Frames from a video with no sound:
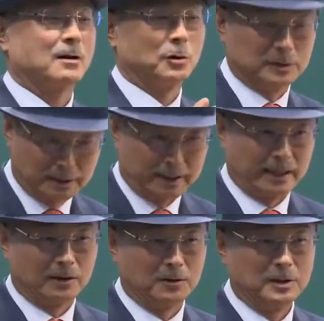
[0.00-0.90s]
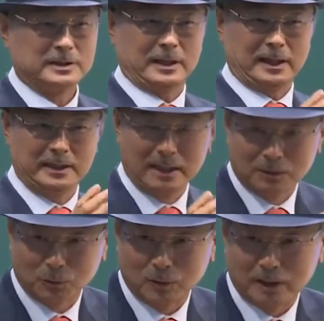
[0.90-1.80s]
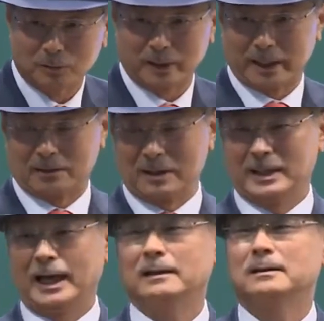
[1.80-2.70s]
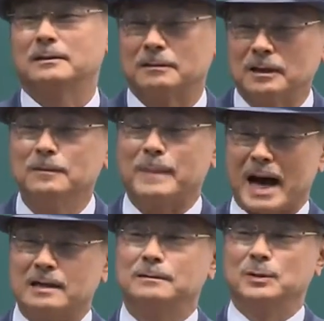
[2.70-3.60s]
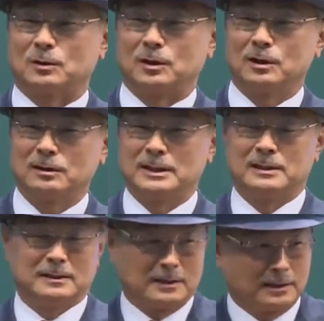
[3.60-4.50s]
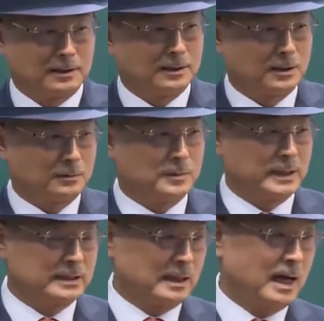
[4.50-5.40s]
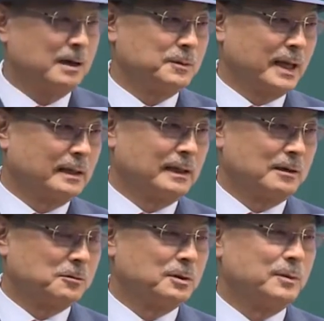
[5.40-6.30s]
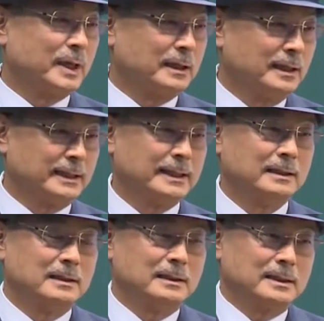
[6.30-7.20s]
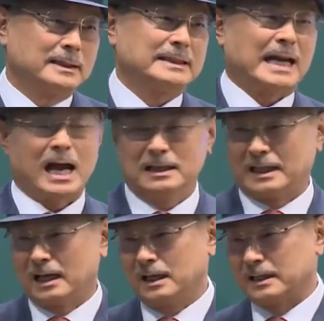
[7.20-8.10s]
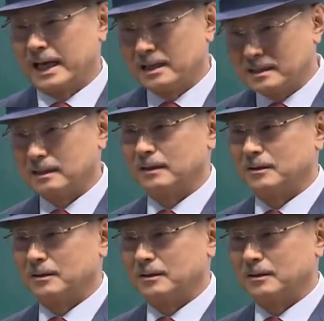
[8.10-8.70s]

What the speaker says: You should say, "I'll help you out." If you have that kind of attitude, it is inevitable that you will succeed.